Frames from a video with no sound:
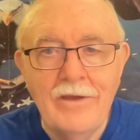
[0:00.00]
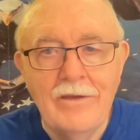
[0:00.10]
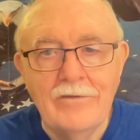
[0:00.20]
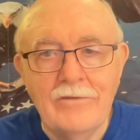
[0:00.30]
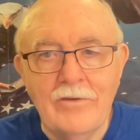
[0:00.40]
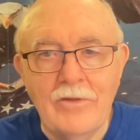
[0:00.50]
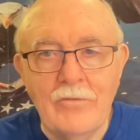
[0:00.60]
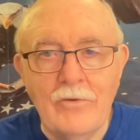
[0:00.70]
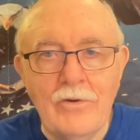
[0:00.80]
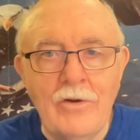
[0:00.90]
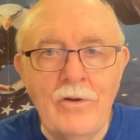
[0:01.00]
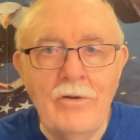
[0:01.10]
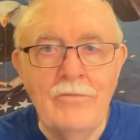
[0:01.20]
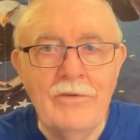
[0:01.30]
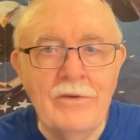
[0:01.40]
so that we're all
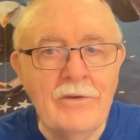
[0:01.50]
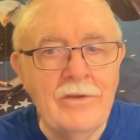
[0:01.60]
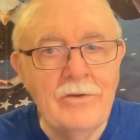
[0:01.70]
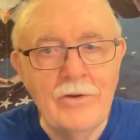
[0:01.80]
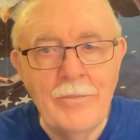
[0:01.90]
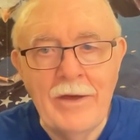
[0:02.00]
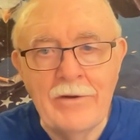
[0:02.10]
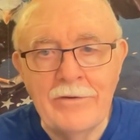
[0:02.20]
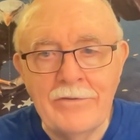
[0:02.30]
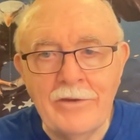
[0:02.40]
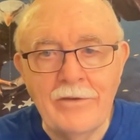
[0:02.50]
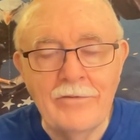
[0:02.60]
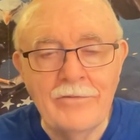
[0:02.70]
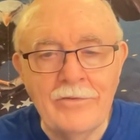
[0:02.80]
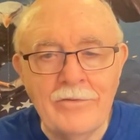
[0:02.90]
feeling good about ourselves.